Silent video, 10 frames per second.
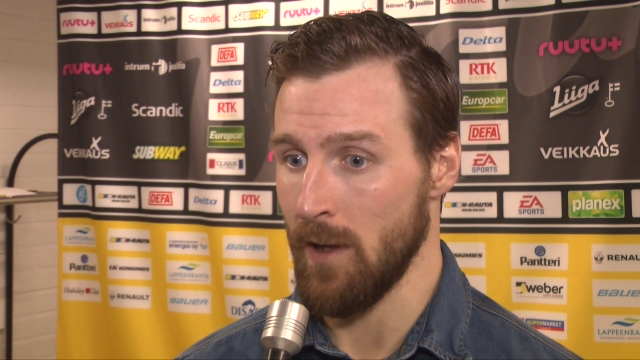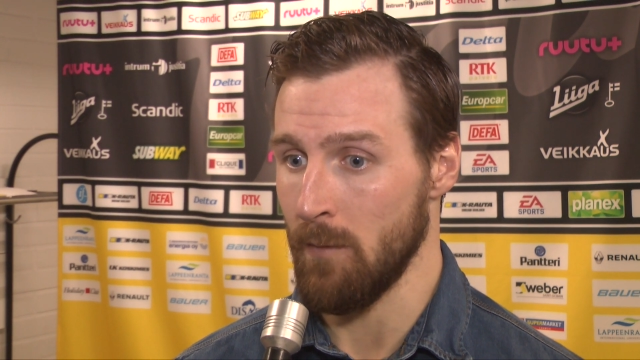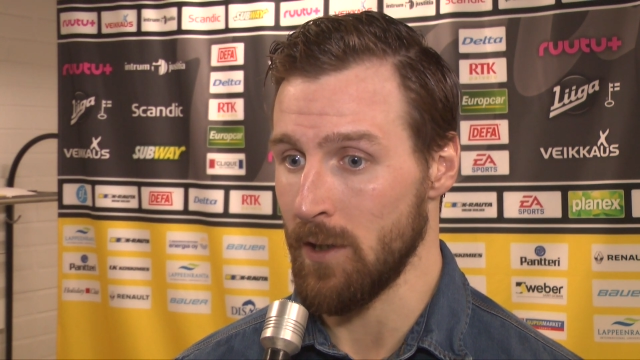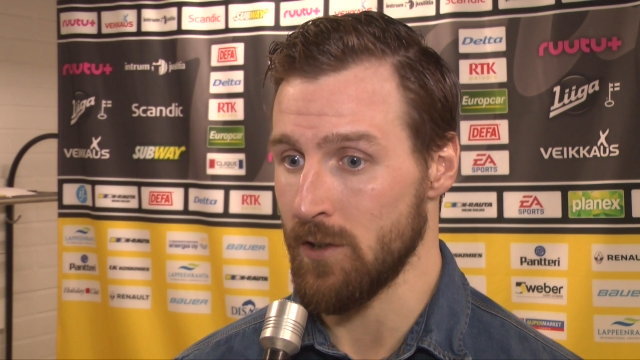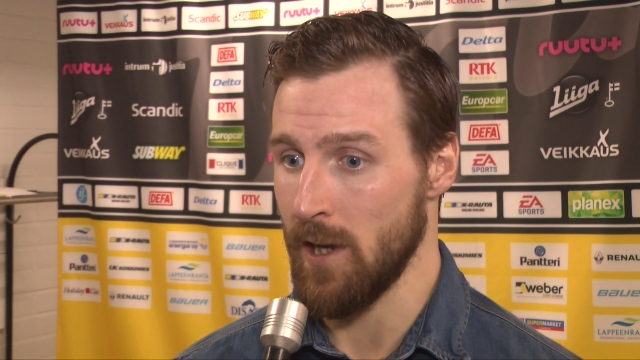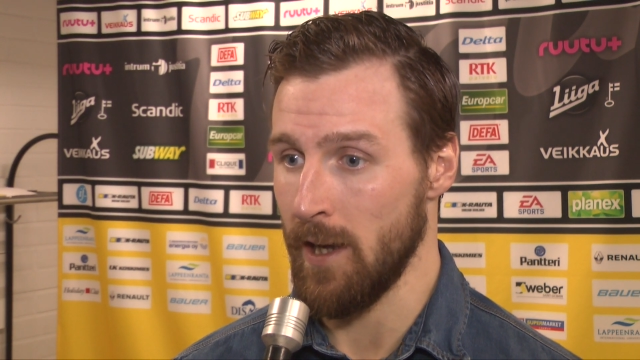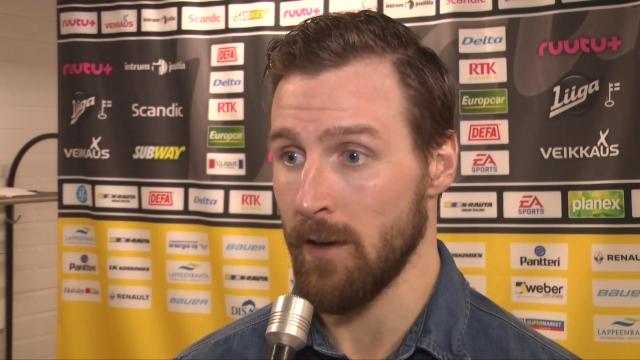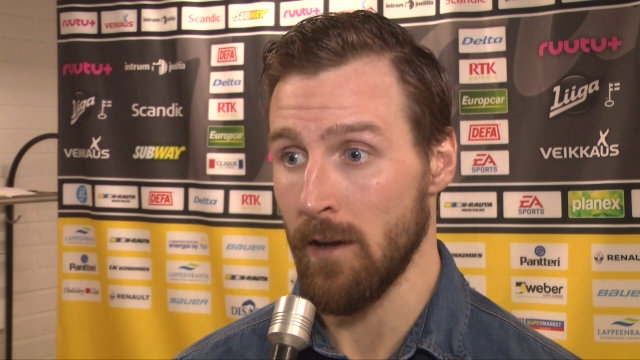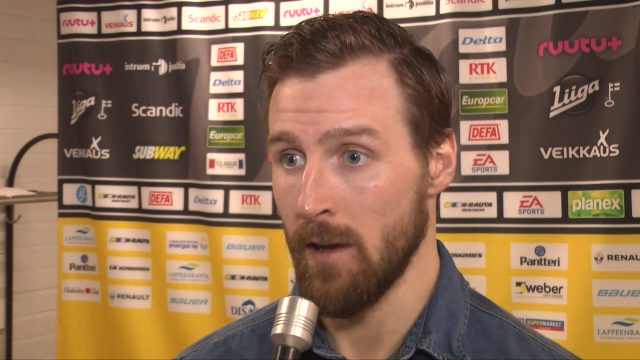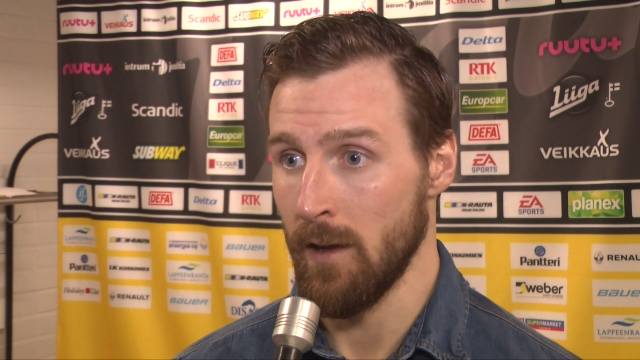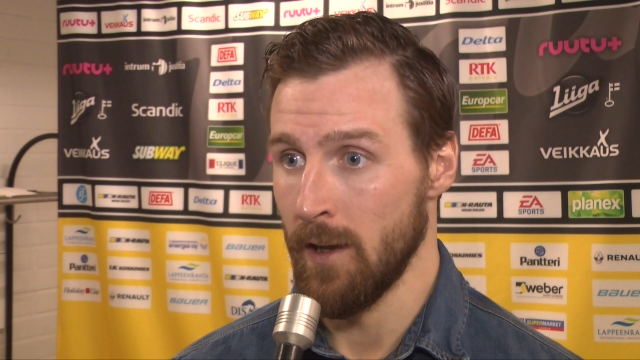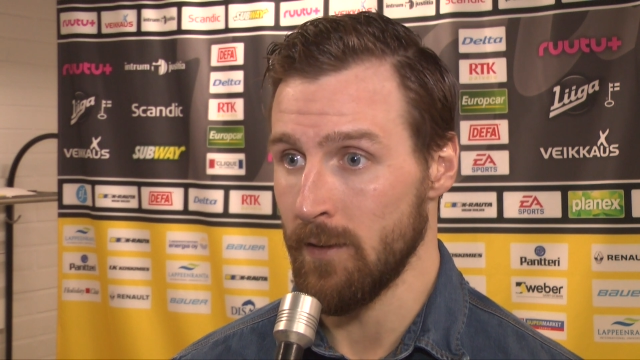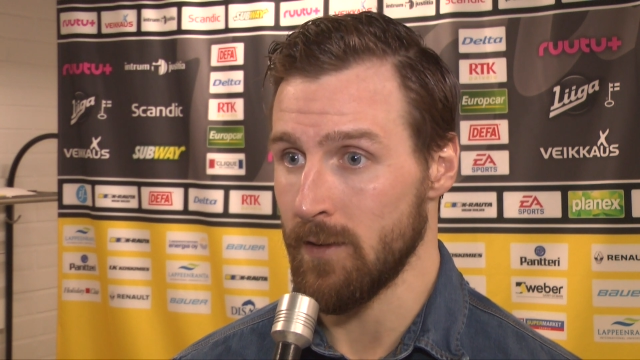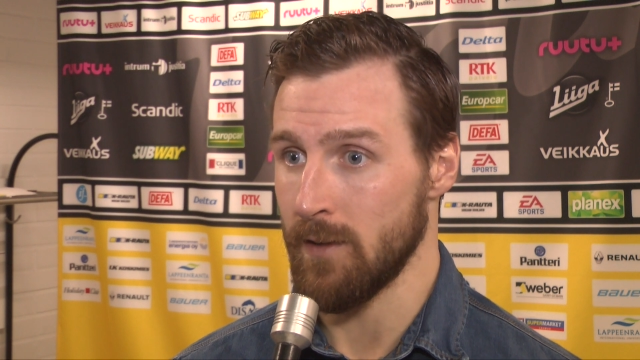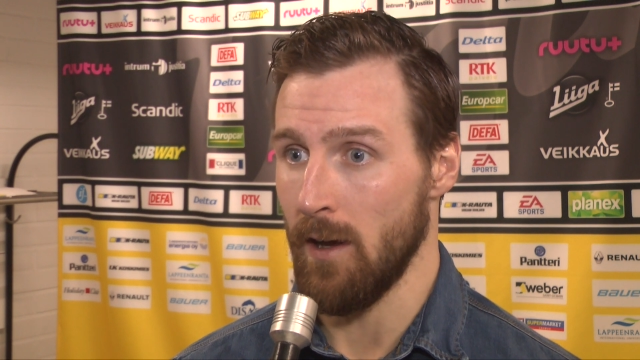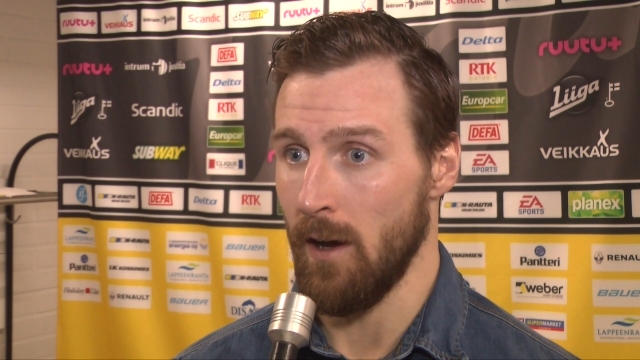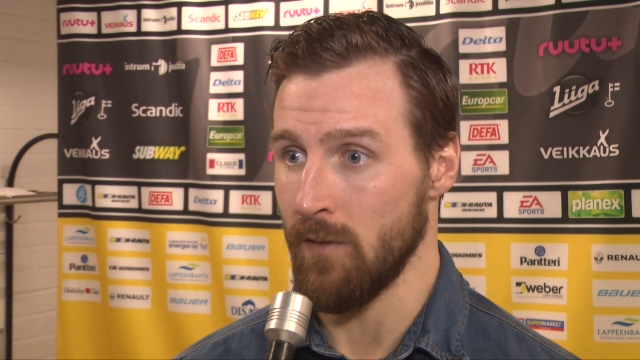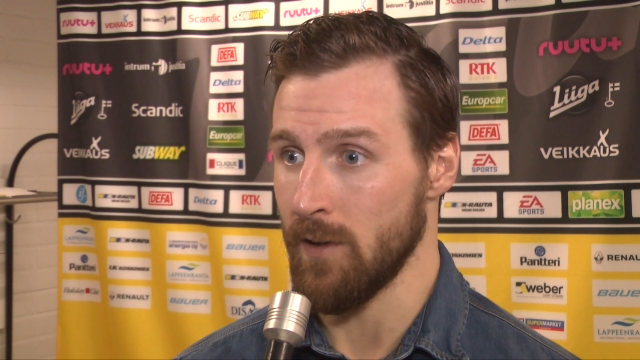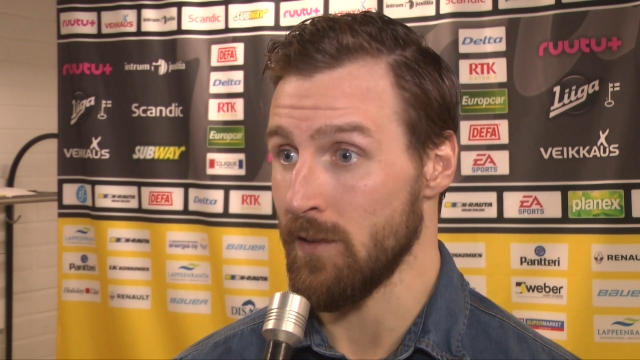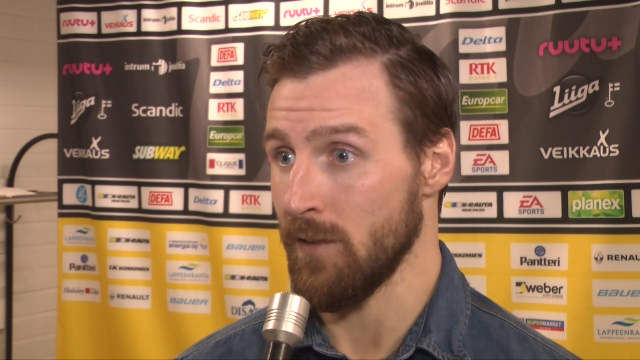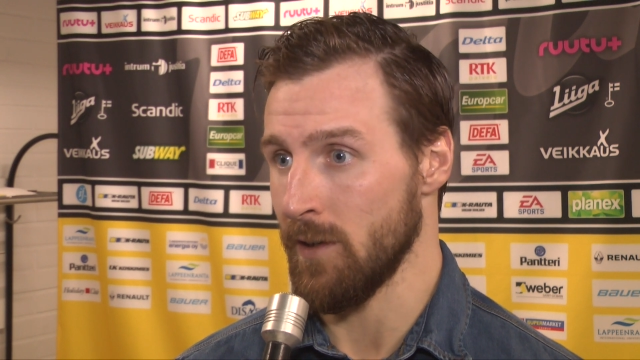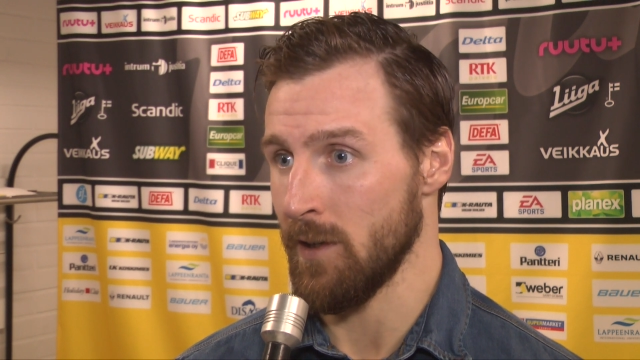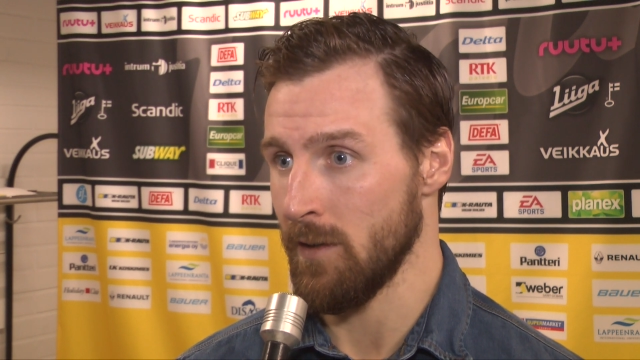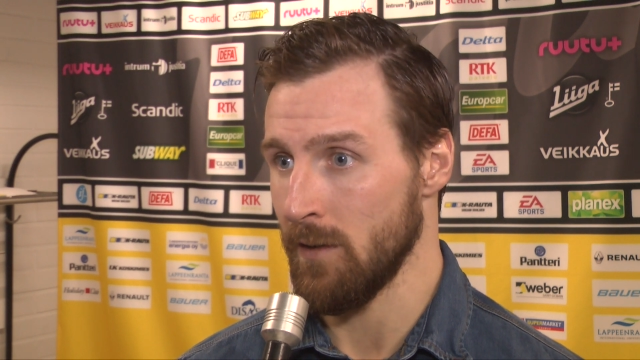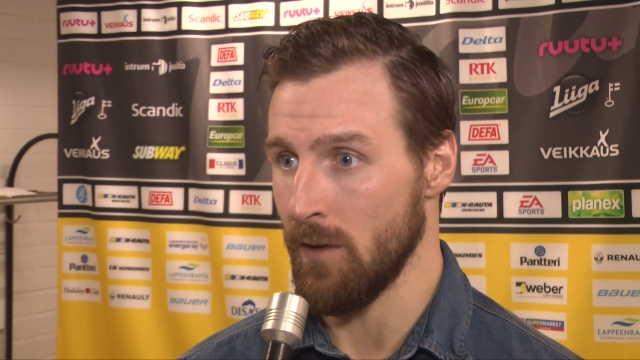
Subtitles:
I mean, Chad obviously